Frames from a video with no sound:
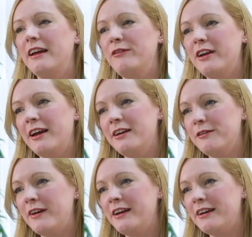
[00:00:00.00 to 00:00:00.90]
If you'd like
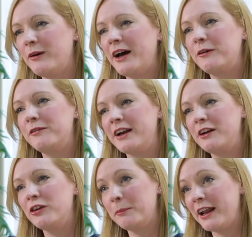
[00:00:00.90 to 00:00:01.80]
to find out how
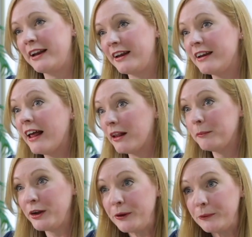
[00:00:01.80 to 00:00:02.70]
financial planning can
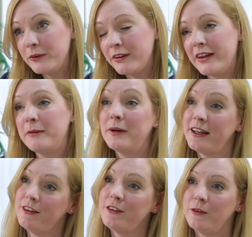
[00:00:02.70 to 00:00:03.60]
help you, then
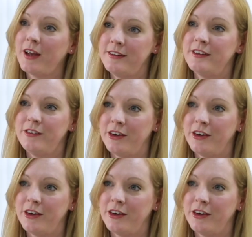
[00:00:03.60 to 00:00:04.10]
please do get in